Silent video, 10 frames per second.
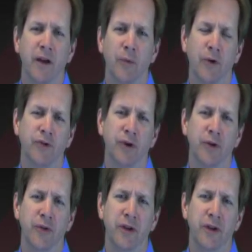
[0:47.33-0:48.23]
We'll
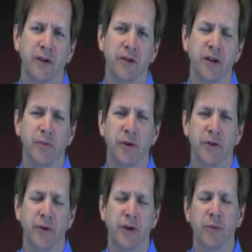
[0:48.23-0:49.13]
show the
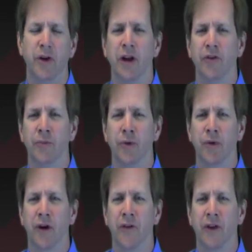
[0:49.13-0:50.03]
DNP3 communication
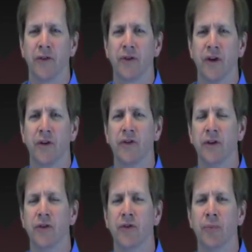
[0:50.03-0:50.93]
protocol test harness
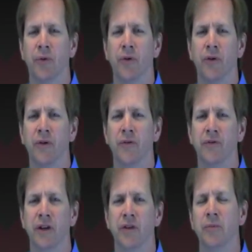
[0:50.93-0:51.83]
and its support of
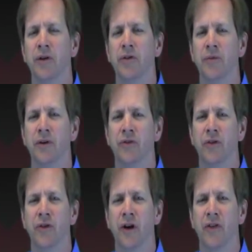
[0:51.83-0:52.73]
DNP3
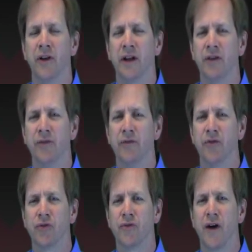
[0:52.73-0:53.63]
secure authentication
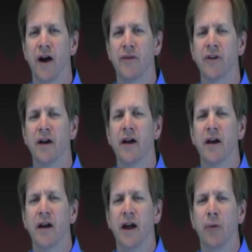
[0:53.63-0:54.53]
version 5.
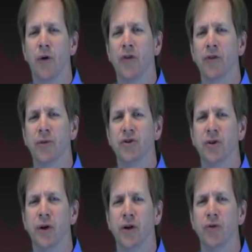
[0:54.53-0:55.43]
And we'll also be
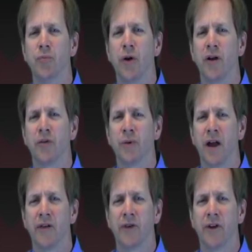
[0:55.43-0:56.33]
showing a new product we
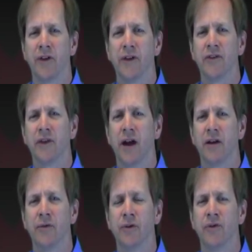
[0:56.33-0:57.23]
have called
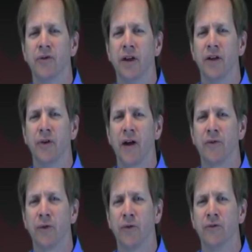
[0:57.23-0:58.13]
Insight, which is a
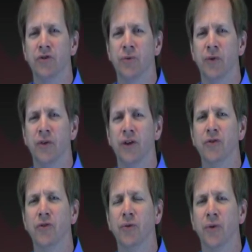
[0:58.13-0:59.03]
graphical
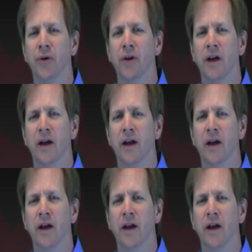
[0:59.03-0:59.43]
visualization tool